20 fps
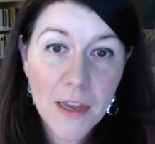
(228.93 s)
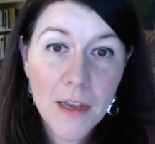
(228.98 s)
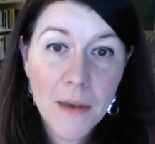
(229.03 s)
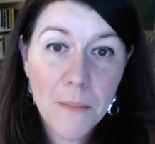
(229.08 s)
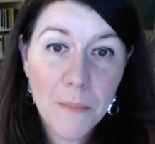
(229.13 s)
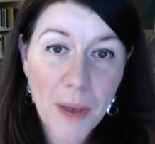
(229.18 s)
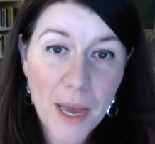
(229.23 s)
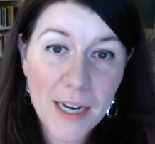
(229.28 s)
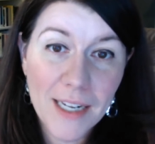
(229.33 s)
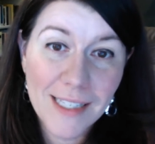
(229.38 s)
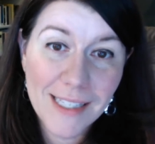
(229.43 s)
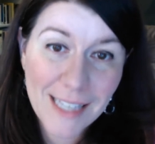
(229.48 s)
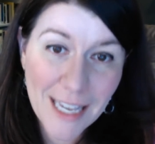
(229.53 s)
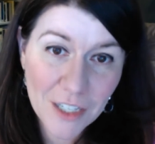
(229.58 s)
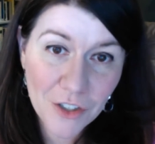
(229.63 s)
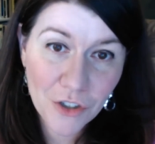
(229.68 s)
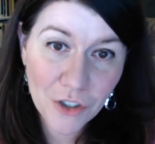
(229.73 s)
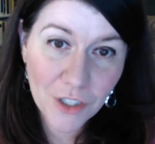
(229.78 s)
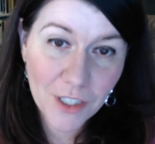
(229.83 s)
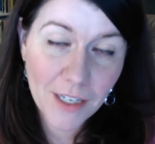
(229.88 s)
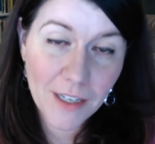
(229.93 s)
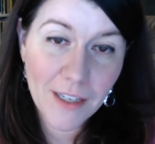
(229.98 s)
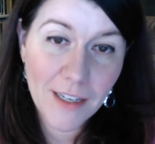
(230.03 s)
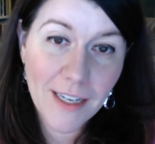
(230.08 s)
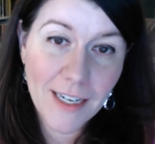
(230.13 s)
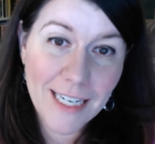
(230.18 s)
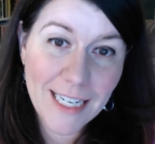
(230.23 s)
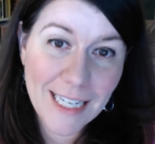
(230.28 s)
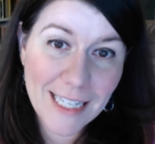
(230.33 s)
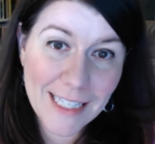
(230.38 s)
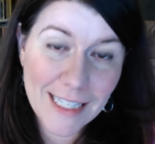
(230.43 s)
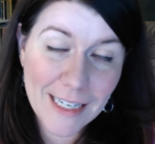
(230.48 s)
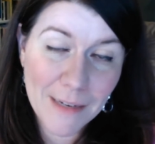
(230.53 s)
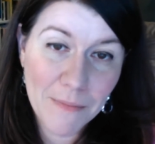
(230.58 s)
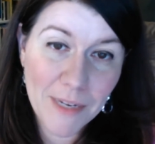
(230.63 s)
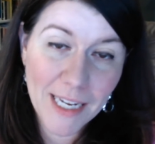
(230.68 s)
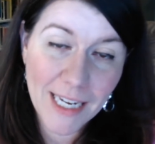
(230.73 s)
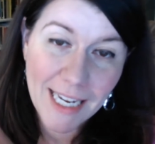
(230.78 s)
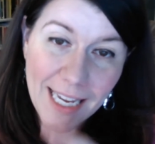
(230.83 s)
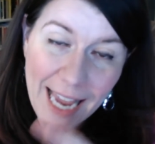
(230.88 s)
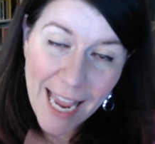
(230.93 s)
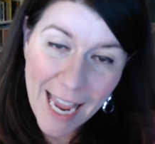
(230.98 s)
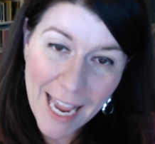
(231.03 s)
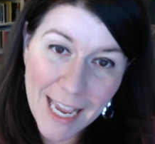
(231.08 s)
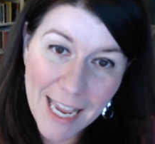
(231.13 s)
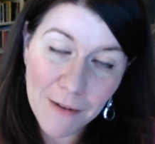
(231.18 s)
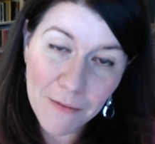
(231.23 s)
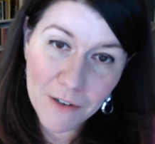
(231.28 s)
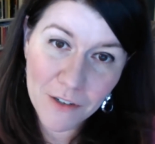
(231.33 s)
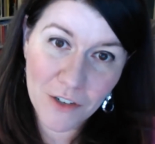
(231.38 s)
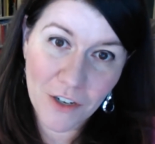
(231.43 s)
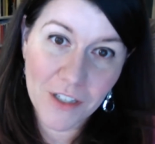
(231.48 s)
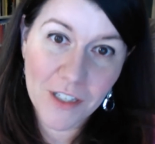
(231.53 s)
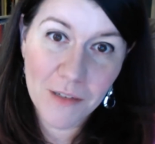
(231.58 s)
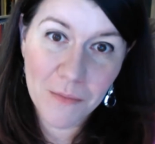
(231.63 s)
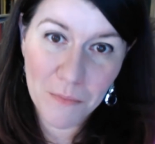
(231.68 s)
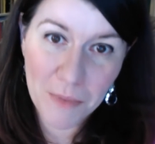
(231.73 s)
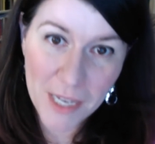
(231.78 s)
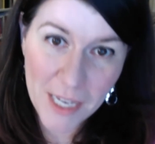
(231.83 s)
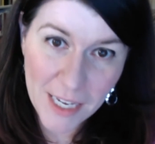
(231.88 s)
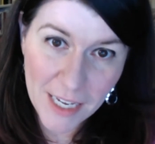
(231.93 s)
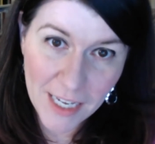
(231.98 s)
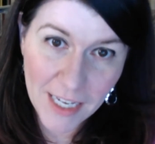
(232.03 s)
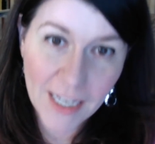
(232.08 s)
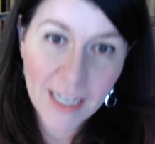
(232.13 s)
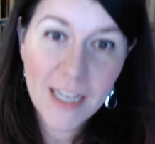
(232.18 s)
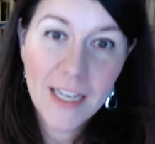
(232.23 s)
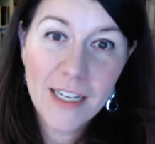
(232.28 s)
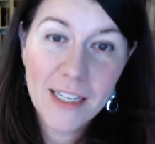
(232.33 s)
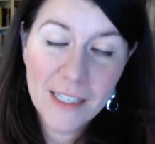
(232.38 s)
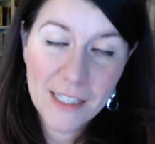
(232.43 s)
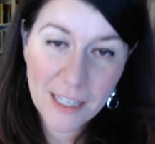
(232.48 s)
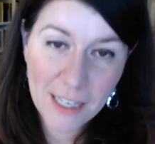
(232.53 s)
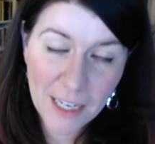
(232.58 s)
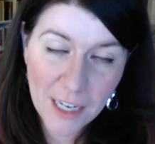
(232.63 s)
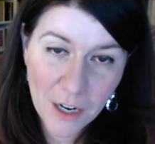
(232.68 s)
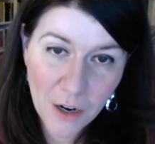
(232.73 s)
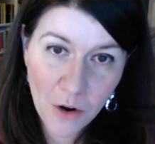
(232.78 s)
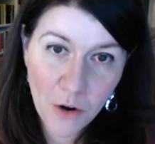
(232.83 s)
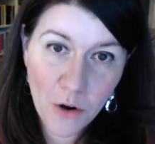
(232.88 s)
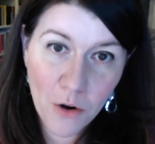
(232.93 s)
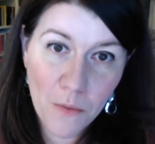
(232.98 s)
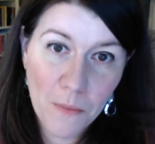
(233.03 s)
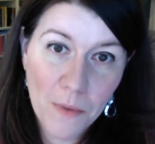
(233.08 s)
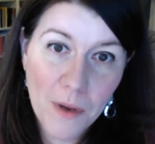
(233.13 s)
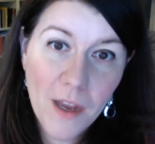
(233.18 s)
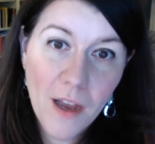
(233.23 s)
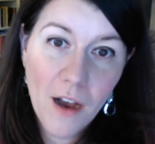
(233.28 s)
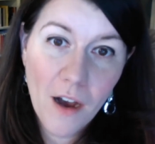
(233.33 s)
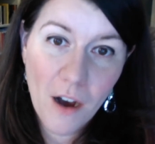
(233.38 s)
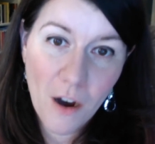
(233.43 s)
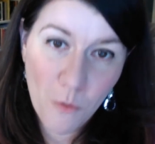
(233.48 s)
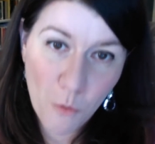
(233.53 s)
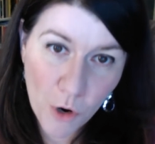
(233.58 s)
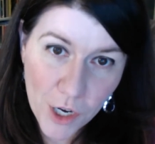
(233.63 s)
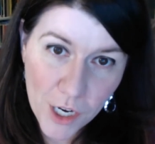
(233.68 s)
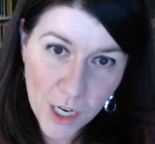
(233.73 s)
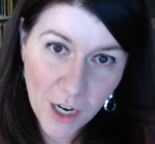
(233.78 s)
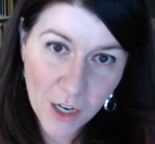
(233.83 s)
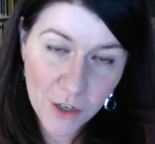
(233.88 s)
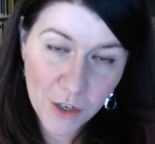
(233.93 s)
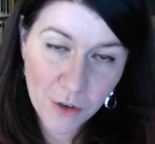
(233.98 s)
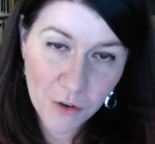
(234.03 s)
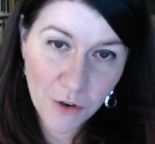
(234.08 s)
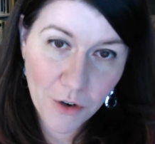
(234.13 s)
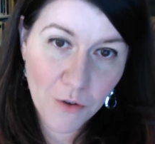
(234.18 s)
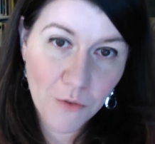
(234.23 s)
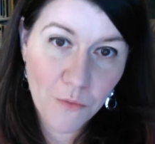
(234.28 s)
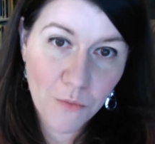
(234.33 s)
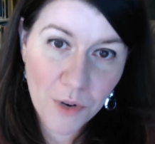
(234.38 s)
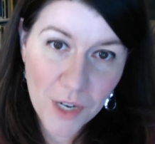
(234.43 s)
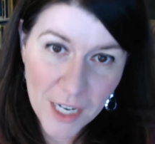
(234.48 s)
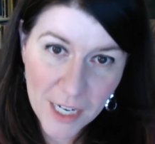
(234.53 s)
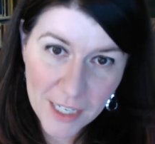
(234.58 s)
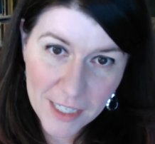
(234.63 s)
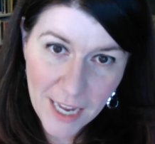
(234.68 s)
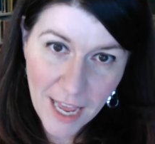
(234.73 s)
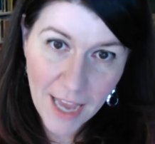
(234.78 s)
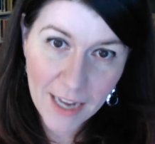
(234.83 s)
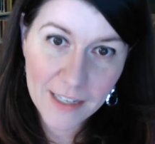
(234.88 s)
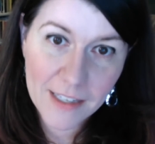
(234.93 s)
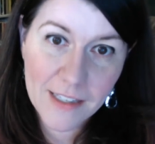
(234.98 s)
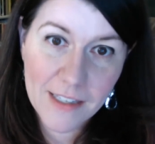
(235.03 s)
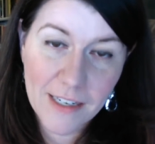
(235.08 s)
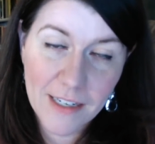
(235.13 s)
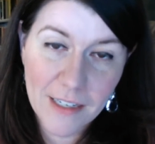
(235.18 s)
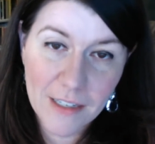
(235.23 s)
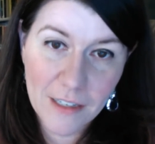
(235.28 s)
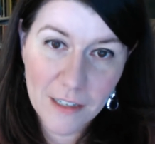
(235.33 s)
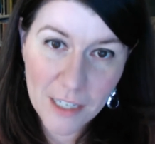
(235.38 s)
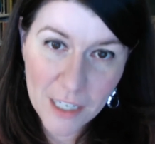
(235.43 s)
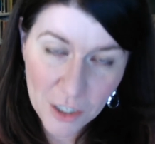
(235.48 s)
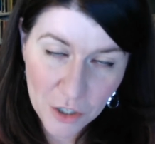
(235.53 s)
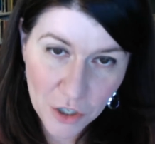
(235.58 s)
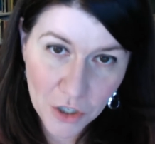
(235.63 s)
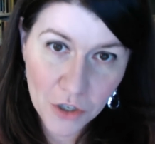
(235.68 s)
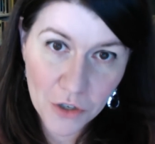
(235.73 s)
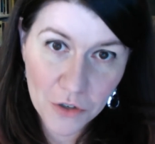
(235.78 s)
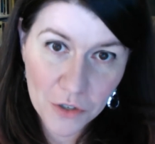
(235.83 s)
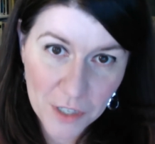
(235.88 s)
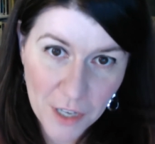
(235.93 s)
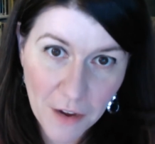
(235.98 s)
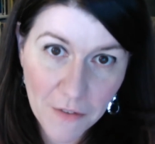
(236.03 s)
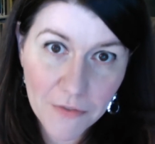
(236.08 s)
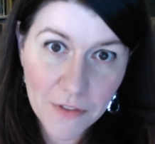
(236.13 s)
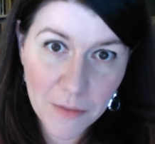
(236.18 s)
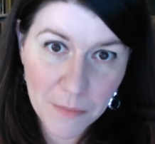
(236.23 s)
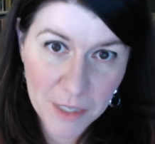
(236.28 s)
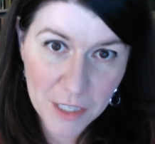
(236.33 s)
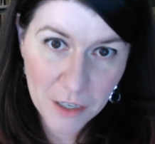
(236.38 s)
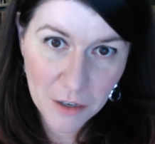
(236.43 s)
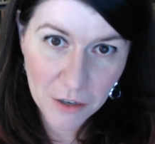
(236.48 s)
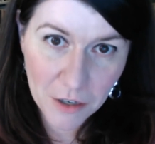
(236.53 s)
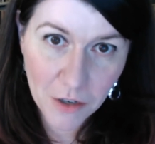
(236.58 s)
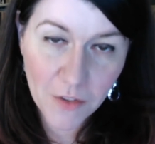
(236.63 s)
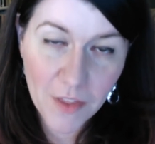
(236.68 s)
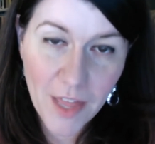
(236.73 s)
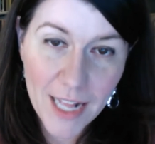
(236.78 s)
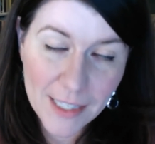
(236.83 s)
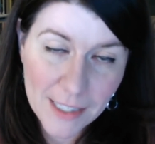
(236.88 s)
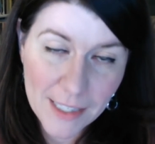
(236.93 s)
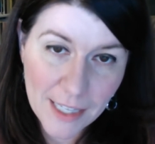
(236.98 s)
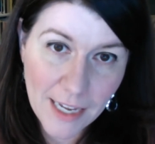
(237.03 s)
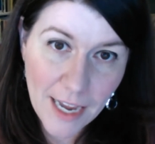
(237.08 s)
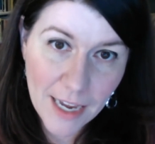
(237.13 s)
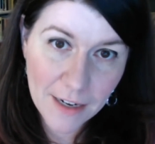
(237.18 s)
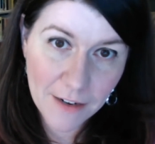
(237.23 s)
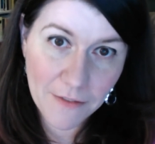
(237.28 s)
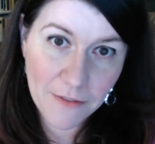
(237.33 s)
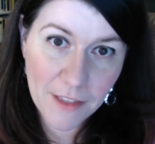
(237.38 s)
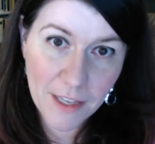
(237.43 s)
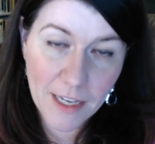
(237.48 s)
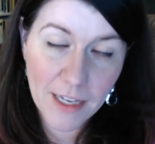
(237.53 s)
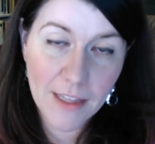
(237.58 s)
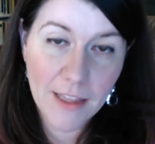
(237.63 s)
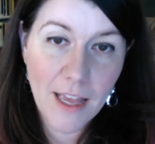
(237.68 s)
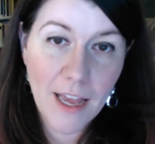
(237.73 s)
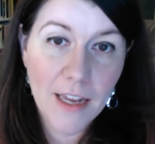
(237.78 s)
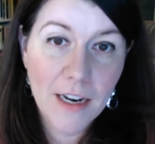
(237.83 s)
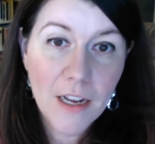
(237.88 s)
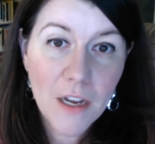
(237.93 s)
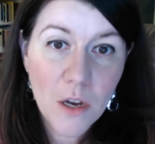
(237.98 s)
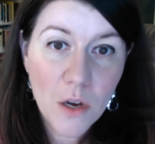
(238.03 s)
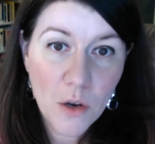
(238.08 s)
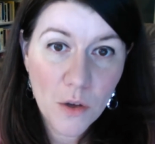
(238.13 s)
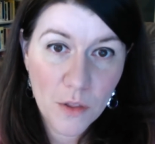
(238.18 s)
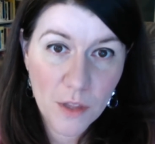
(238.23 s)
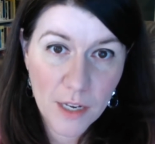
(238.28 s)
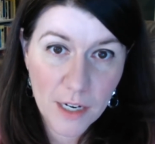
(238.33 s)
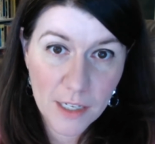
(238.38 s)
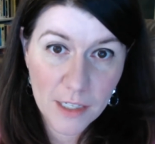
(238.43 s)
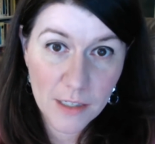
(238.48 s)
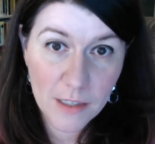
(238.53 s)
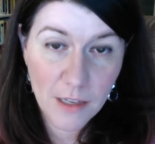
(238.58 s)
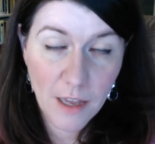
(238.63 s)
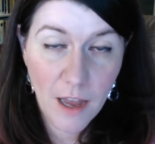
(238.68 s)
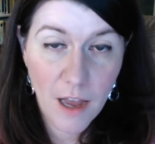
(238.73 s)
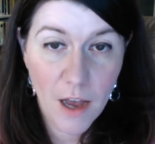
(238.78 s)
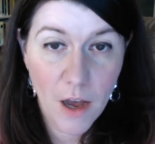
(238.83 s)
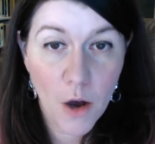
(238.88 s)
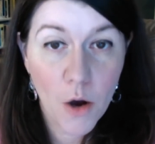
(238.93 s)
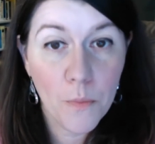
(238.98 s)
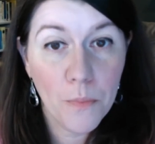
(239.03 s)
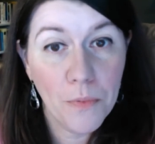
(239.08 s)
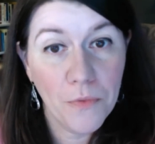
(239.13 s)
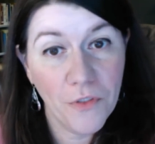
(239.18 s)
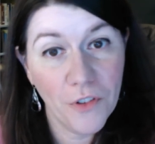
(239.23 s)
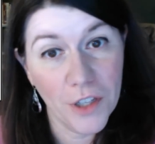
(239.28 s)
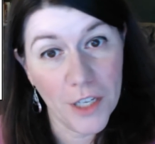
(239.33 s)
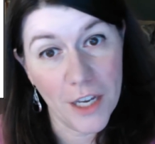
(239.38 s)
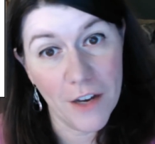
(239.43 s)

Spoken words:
But essentially, it can't just be sitting at home, working on your own, reading texts and teaching yourself the material. That's the kind of thing that is hopefully